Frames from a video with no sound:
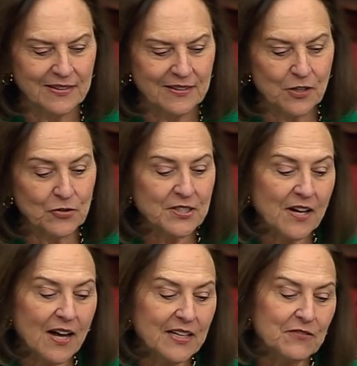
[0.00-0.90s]
No, it's
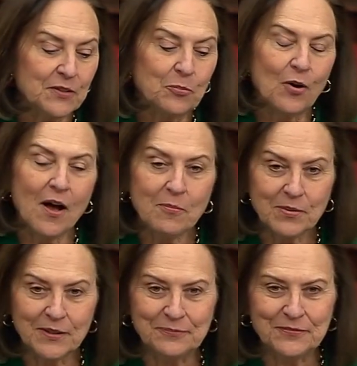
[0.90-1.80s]
not even a
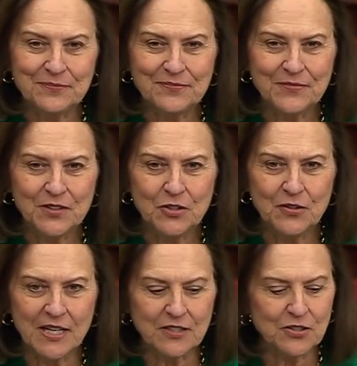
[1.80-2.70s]
problem
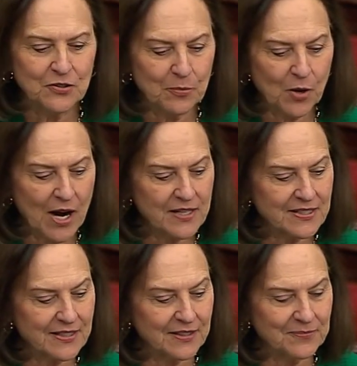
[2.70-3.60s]
unique to
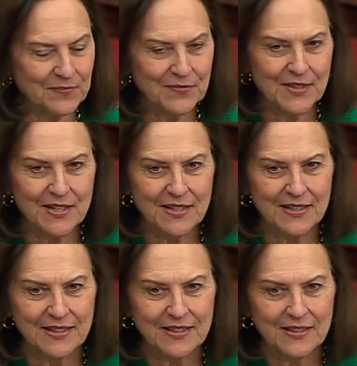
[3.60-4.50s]
Nebraska.
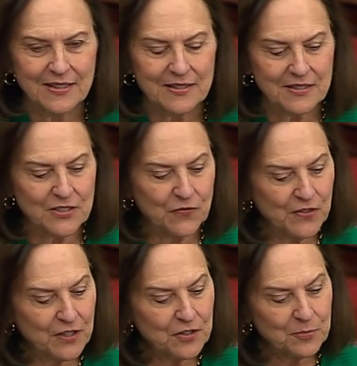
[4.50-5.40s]

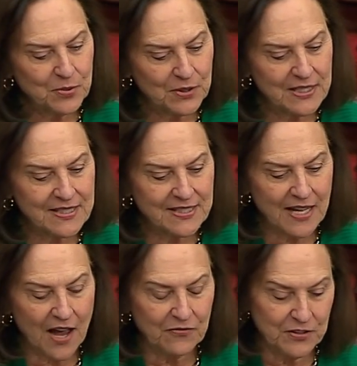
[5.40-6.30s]
Severe police
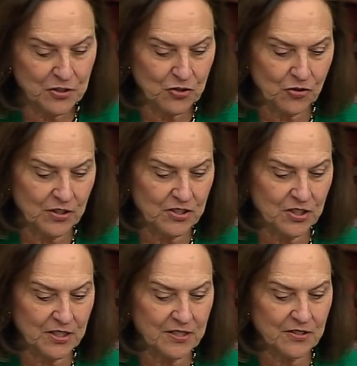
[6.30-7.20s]
staffing
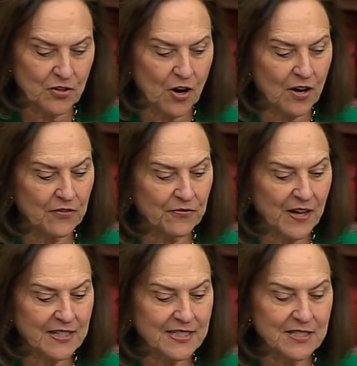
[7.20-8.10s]
shortages are
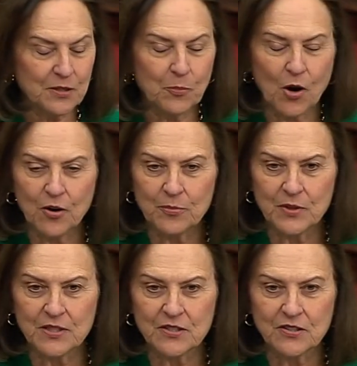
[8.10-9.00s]
affecting
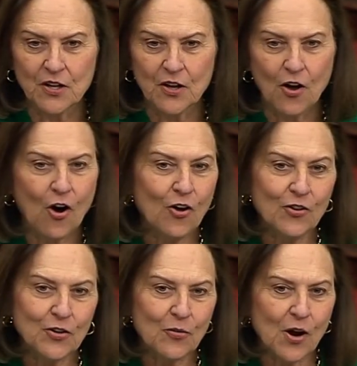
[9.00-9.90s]
departments all
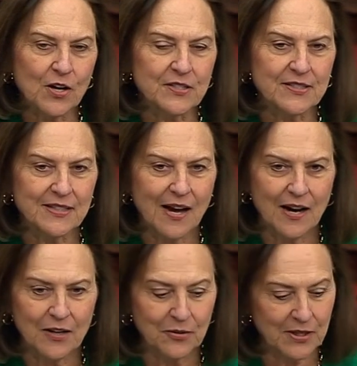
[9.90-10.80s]
across
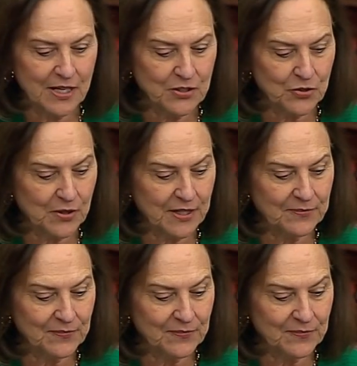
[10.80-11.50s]
our country.